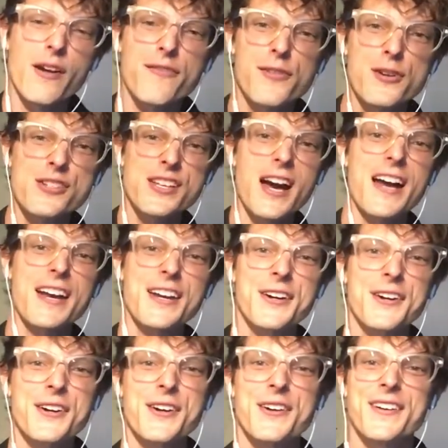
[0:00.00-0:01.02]
first got
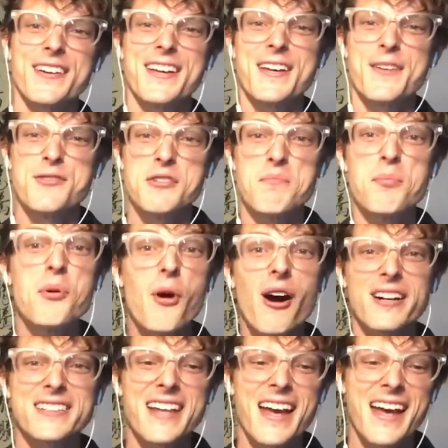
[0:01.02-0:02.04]
here, it was in
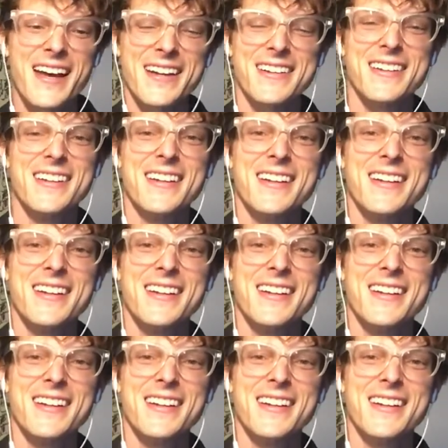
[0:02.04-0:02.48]
Phuoc Dang,